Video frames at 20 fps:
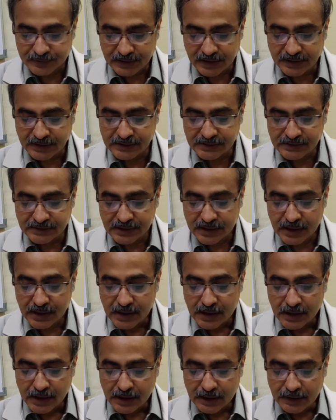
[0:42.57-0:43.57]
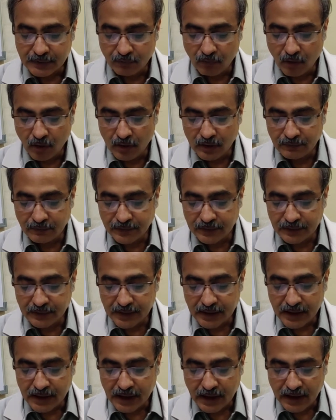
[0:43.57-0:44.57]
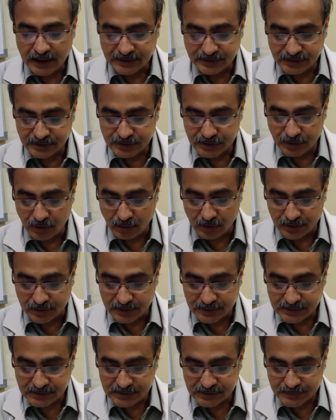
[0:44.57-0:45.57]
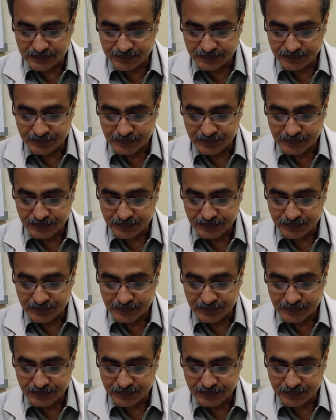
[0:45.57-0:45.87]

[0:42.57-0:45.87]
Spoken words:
that is involving adjacent organs,